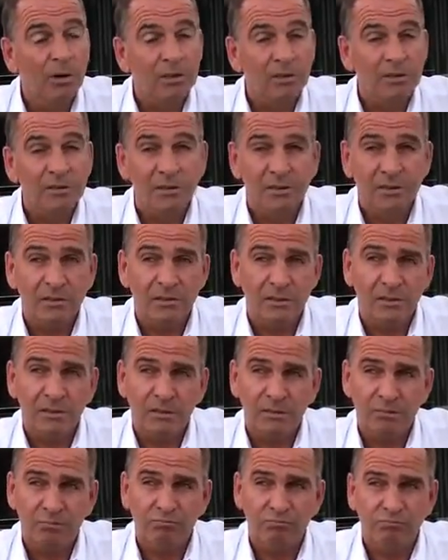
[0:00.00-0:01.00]
Well,
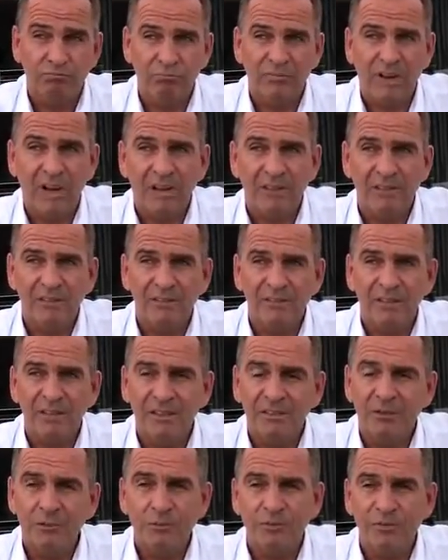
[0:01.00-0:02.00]

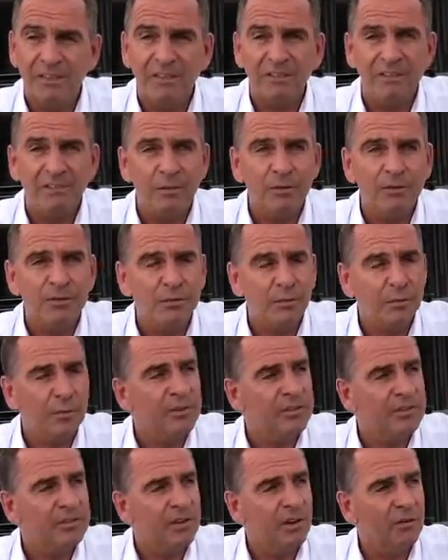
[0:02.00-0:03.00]
I don't think the
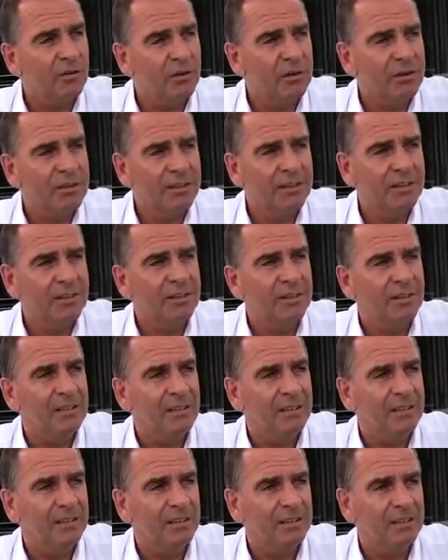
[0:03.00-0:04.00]
sprinters are really
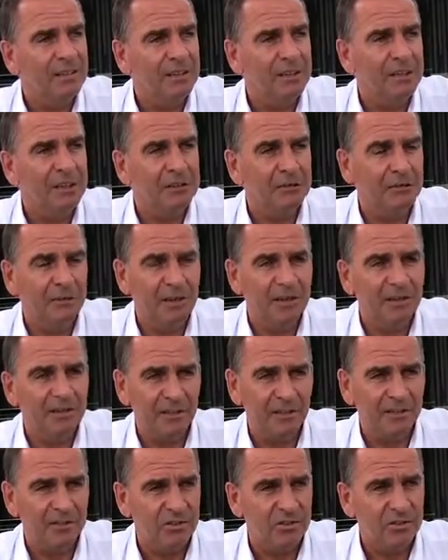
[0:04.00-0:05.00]
in
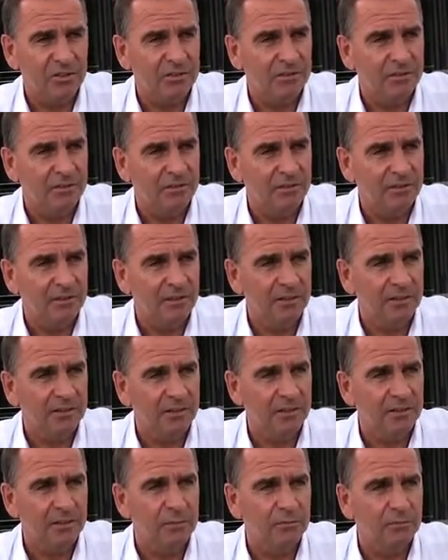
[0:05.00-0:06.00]
advantage. I
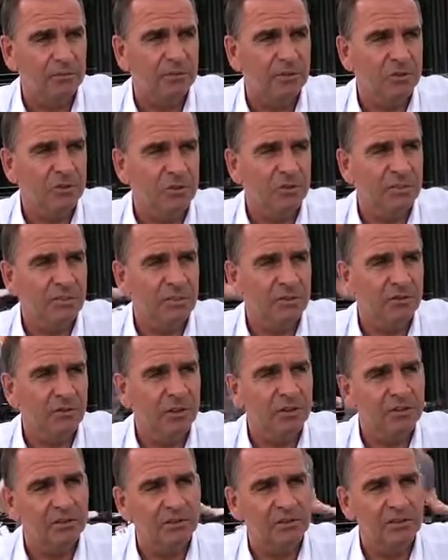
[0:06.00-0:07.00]
think the GC
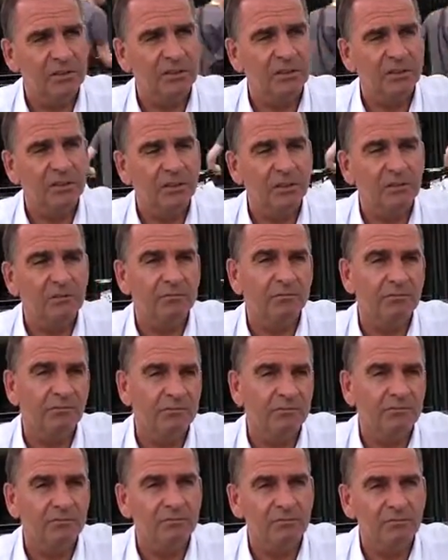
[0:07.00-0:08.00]
riders
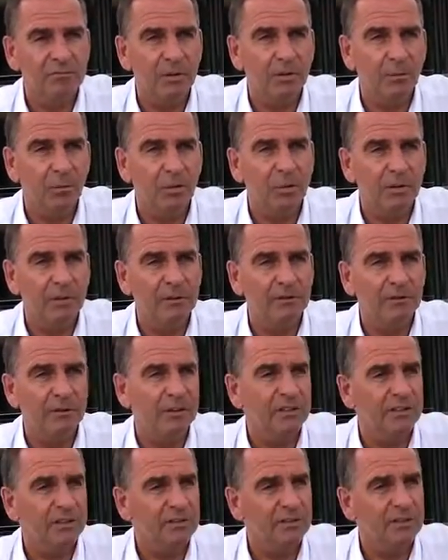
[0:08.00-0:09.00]
they're more in
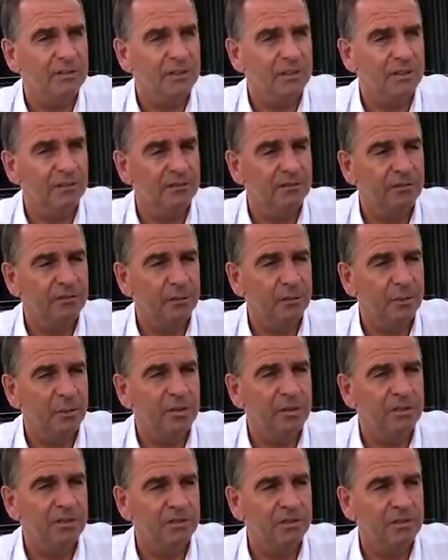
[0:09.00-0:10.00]
advantage
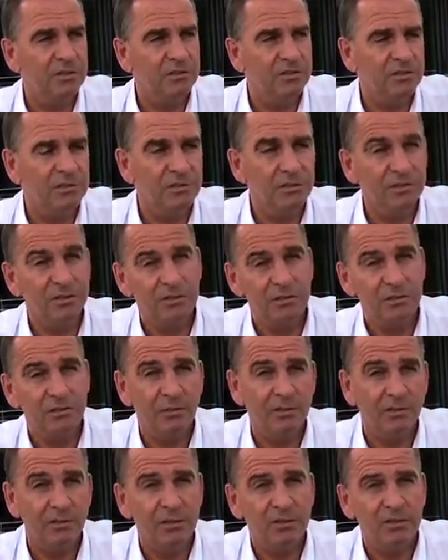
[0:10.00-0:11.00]

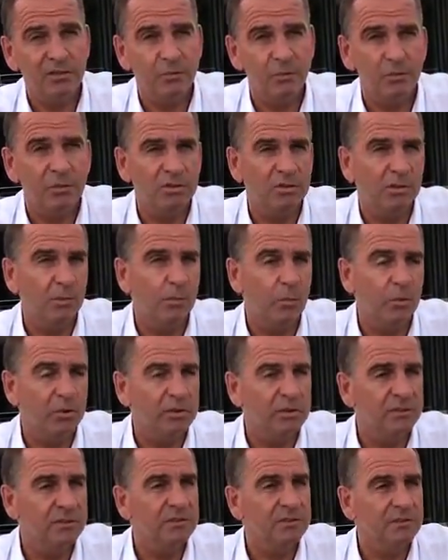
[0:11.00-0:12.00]
if it's towards the
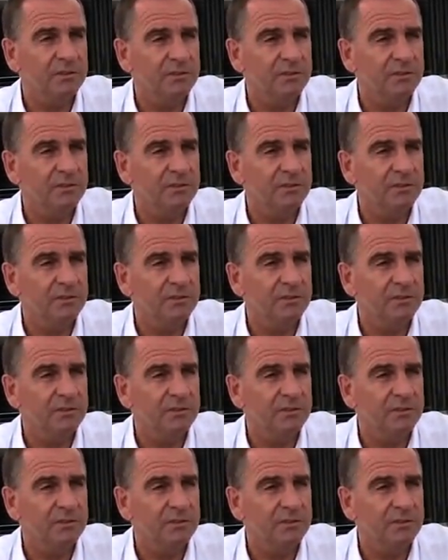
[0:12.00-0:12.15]
points.